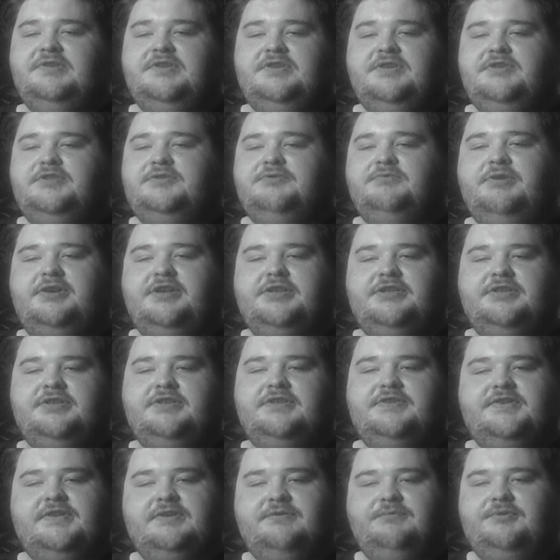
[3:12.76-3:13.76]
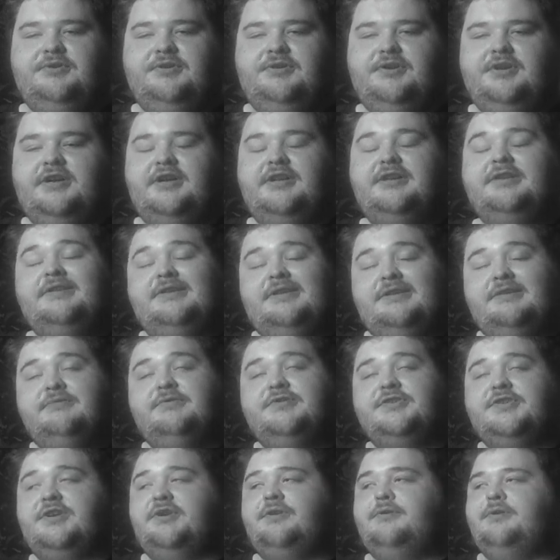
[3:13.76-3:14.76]
situations and whatnot. It
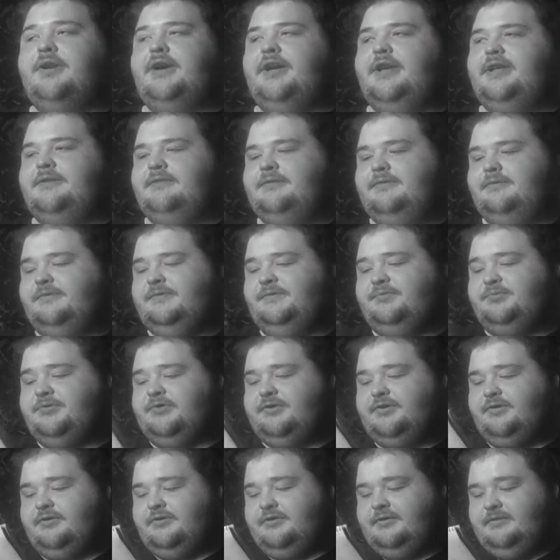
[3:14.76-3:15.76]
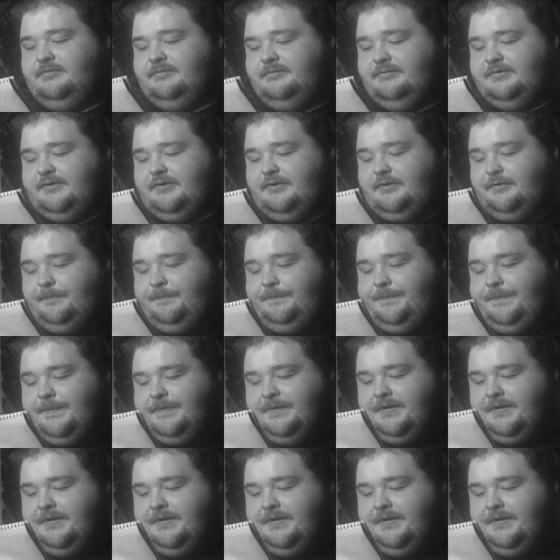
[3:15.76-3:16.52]
was all right. It's pretty good. So.